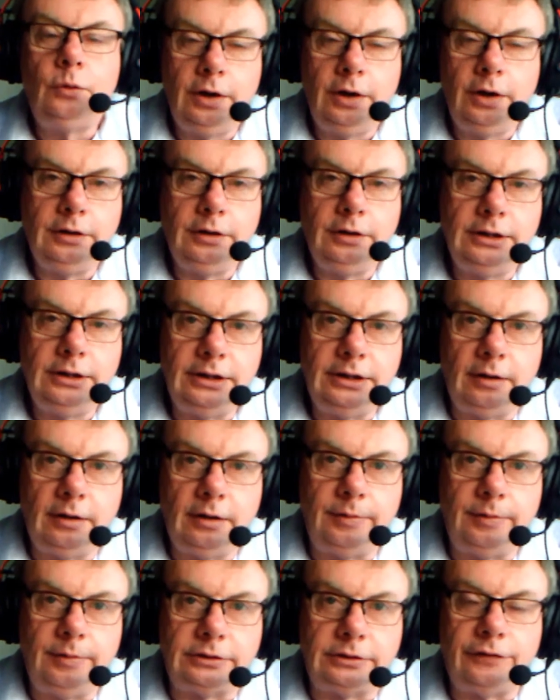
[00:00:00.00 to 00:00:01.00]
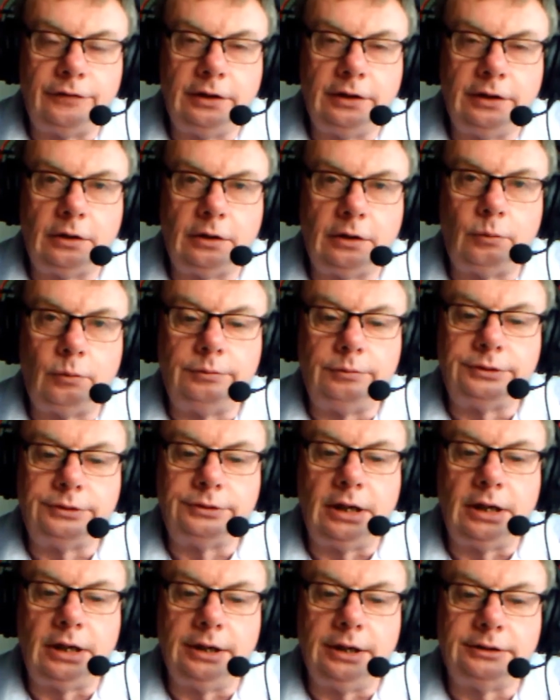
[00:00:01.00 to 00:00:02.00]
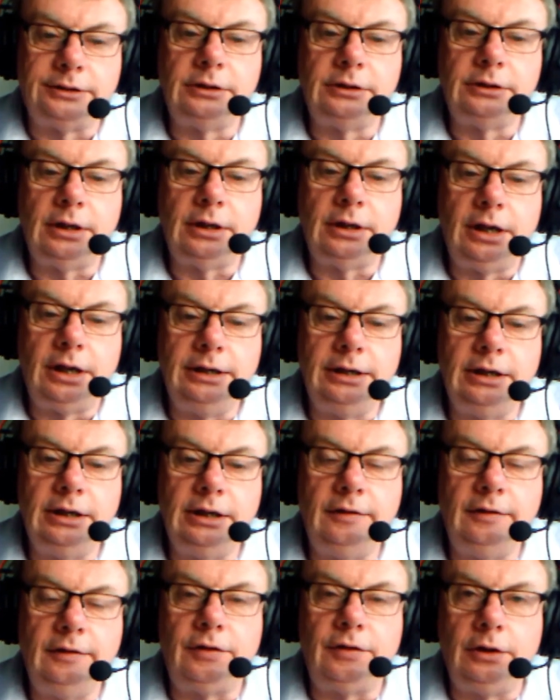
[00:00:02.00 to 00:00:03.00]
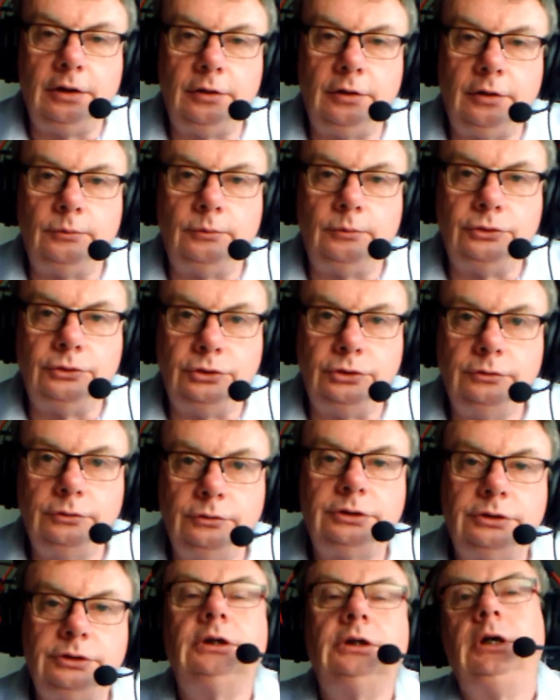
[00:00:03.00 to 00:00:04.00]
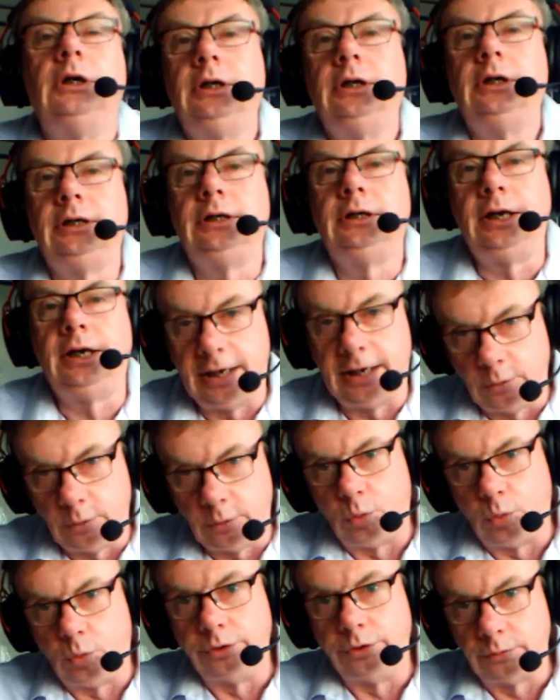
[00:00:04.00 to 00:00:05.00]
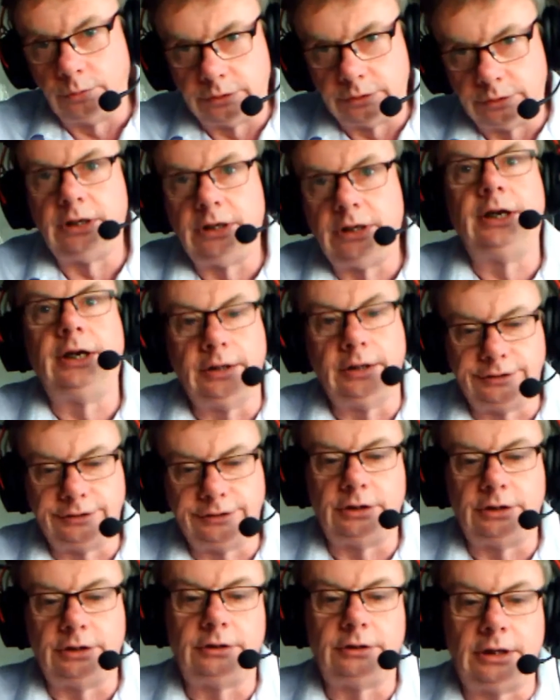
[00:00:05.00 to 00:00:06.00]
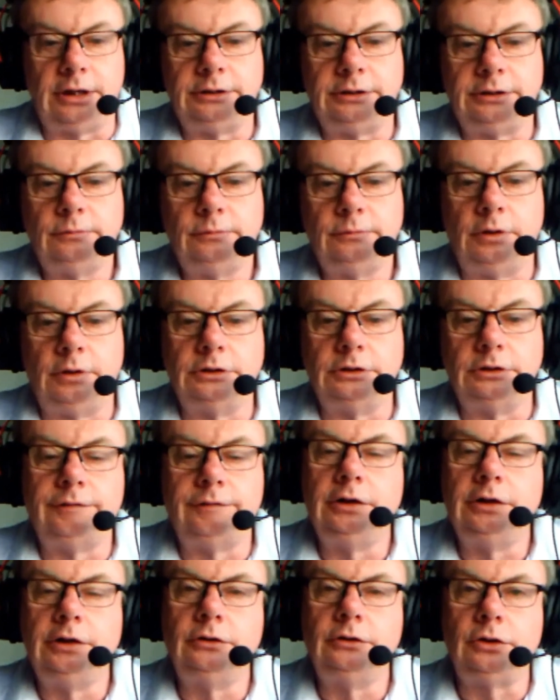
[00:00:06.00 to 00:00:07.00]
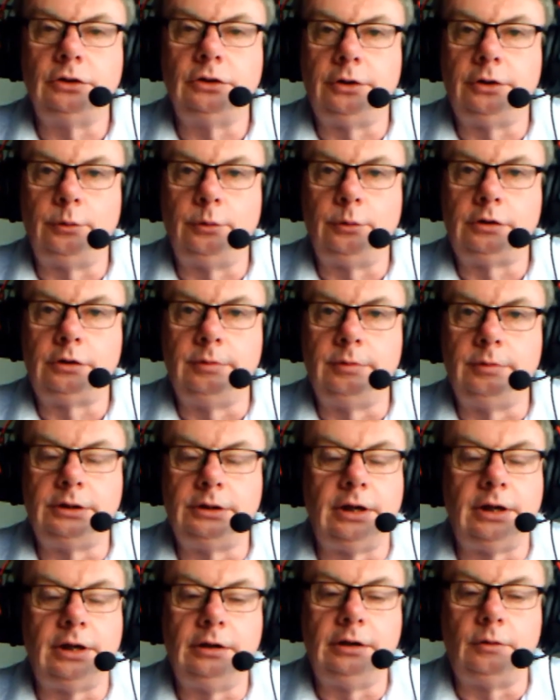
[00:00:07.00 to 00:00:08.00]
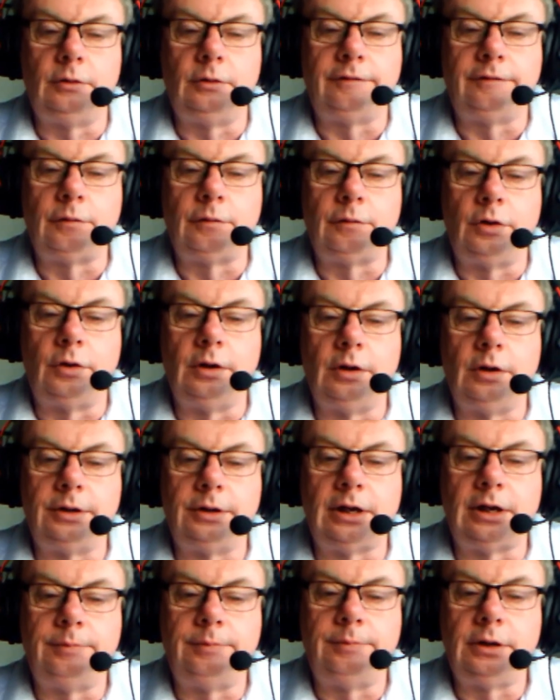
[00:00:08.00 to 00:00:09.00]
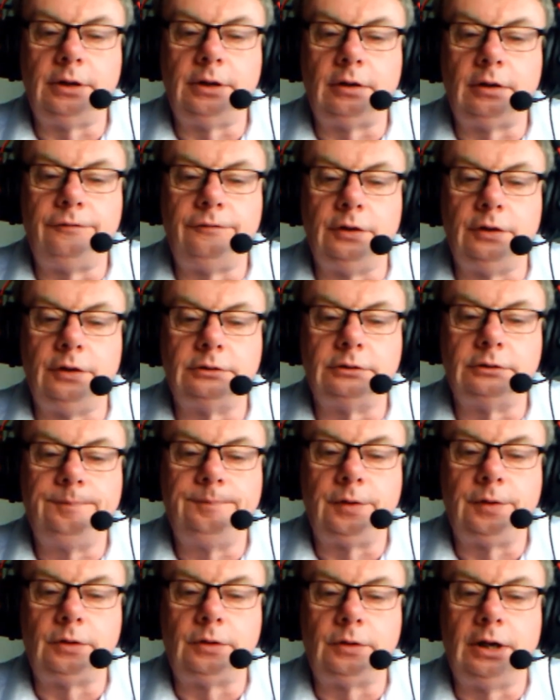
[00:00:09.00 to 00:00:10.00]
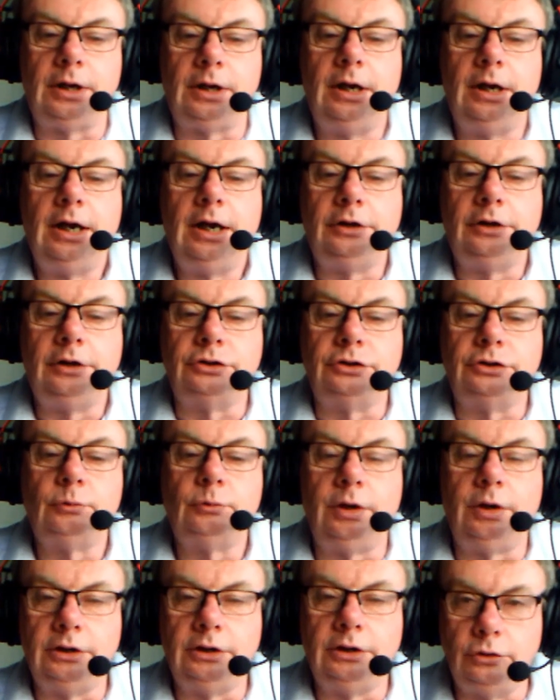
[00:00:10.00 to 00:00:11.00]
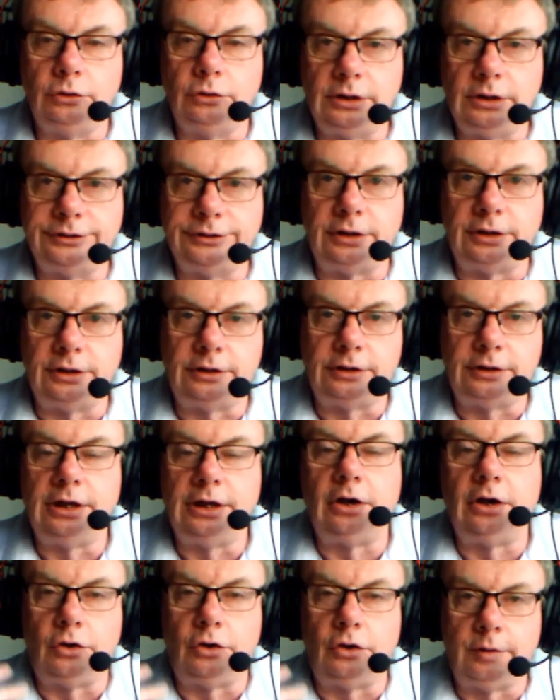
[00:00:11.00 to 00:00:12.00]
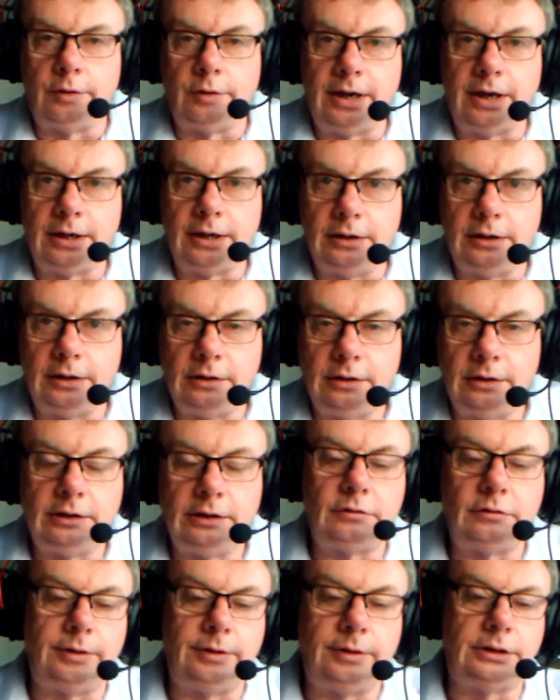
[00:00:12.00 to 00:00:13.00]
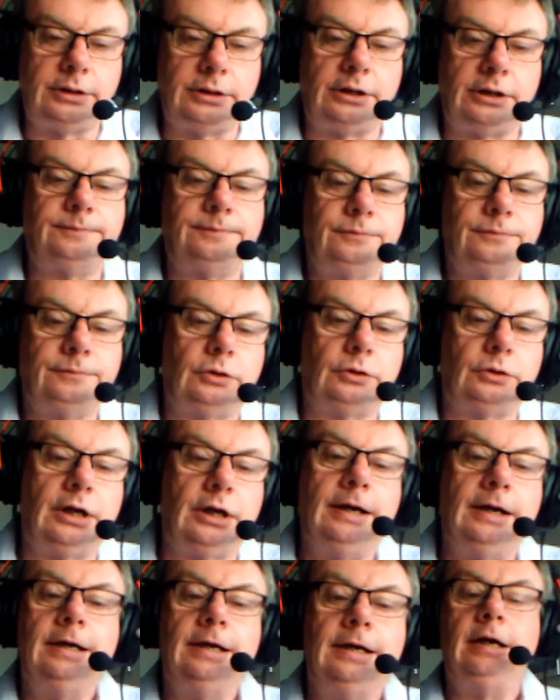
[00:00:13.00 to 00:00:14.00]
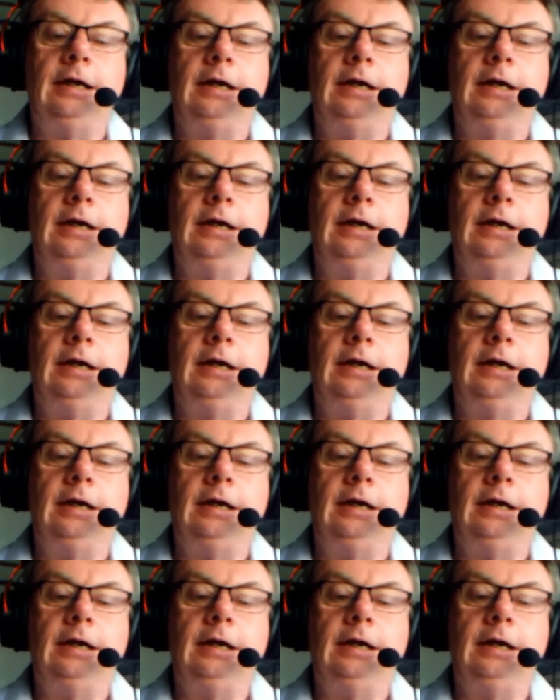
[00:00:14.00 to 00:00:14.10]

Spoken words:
query the database to find out what was the highest ID value that was used, then add one to it and then insert that. Whereas if I use auto increment, I don't have to worry about that particular field. Okay, just when I do the insert, it'll automatically increment that. Okay,